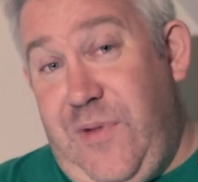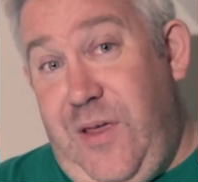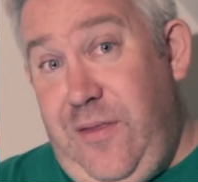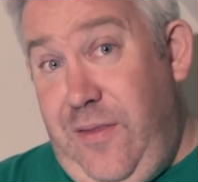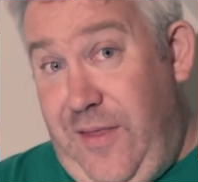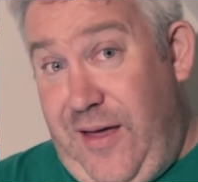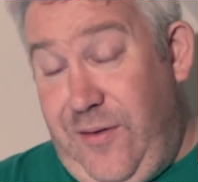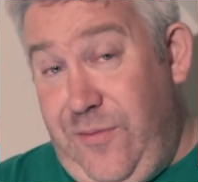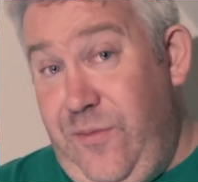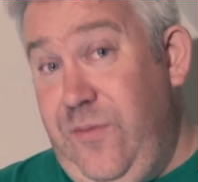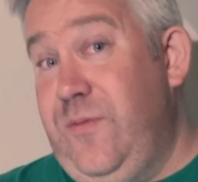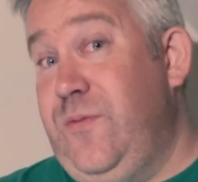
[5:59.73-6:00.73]
Other than that,
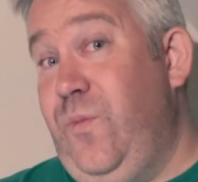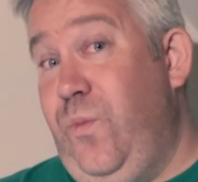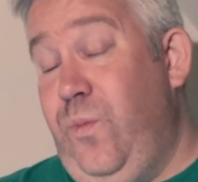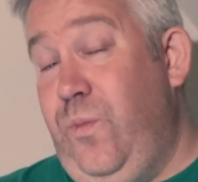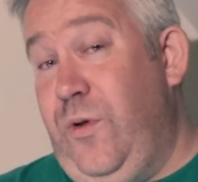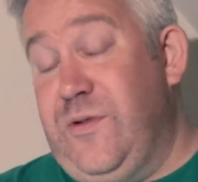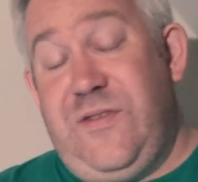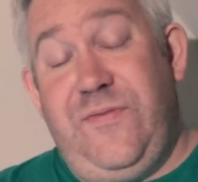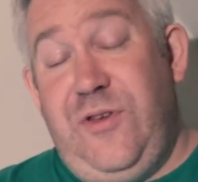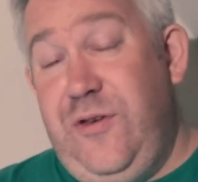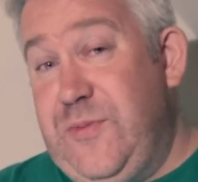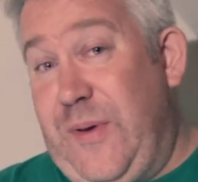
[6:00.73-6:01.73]
lots
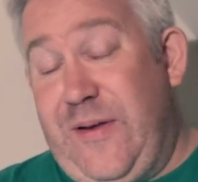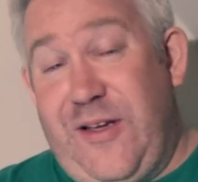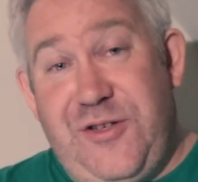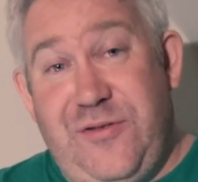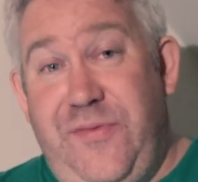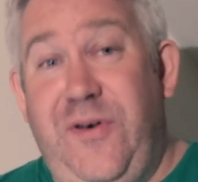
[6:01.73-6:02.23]
of news about national